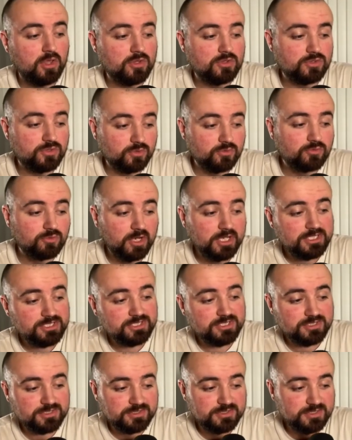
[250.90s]
The
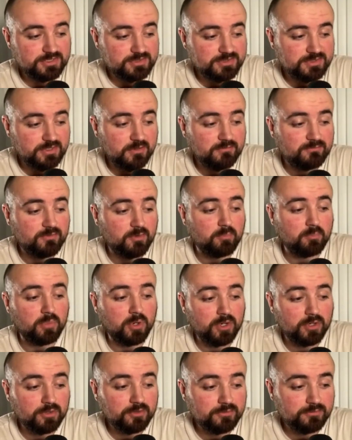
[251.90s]
righteousness of the
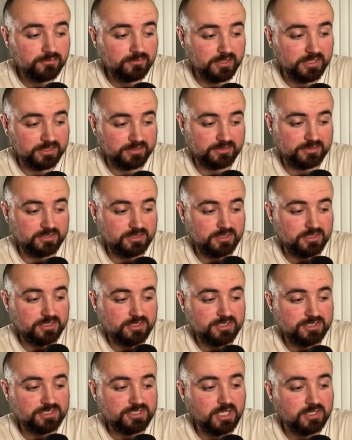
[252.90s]
perfect
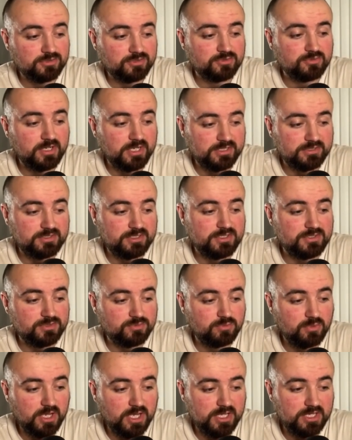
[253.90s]
shall direct his
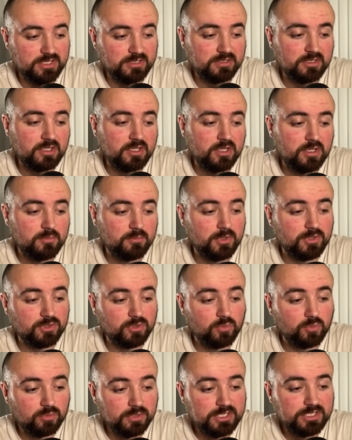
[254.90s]
way, but the
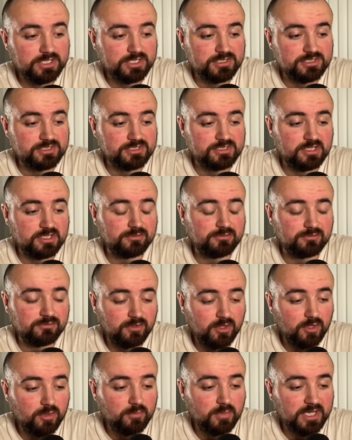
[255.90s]
wicked shall
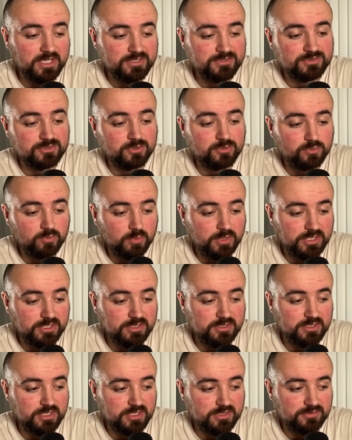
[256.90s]
fall by his own
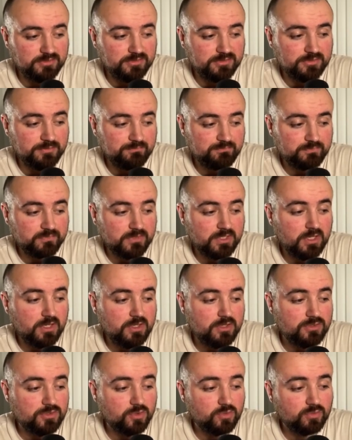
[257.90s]
wickedness.
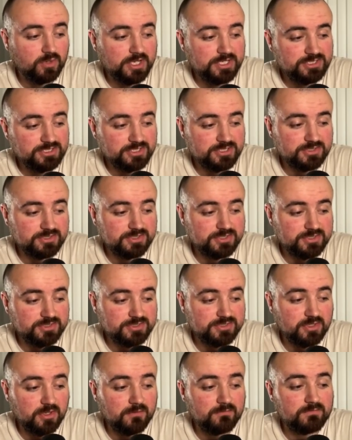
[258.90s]
The righteousness
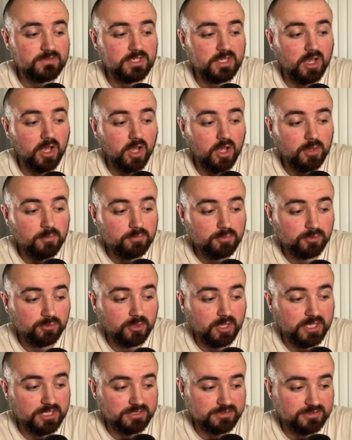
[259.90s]
of the
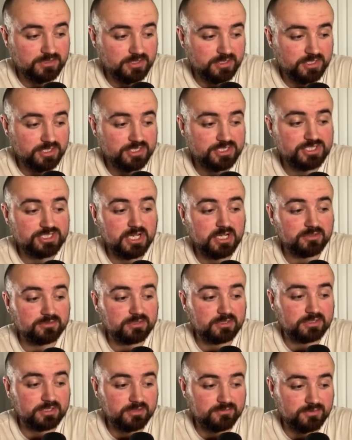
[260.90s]
upright shall
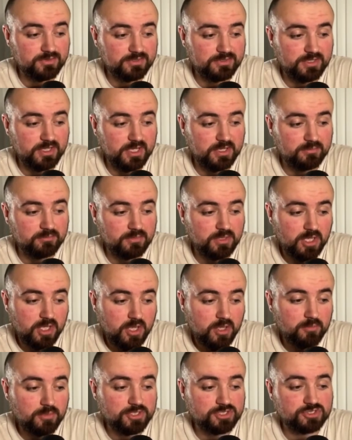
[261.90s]
deliver them,
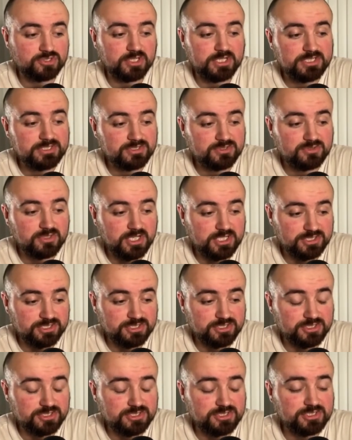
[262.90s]
but
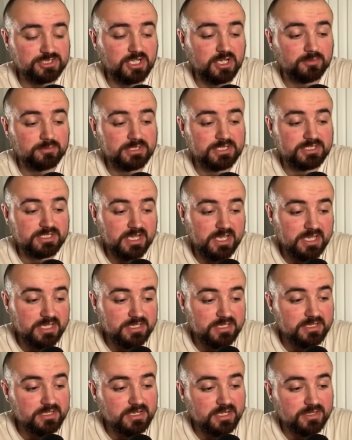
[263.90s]
transgressors shall be
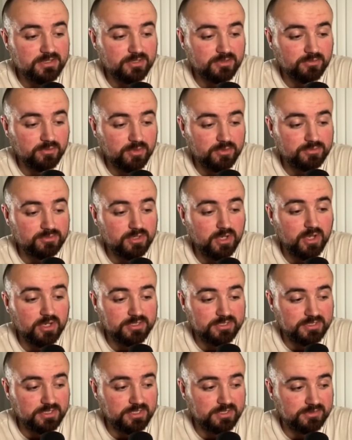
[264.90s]
taken in their own
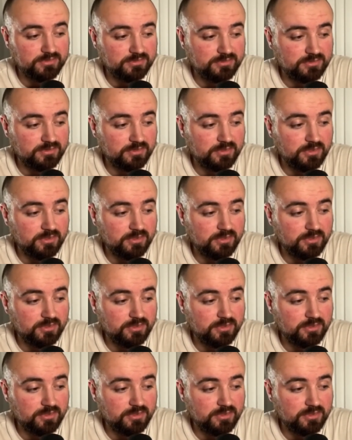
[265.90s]
naughtiness.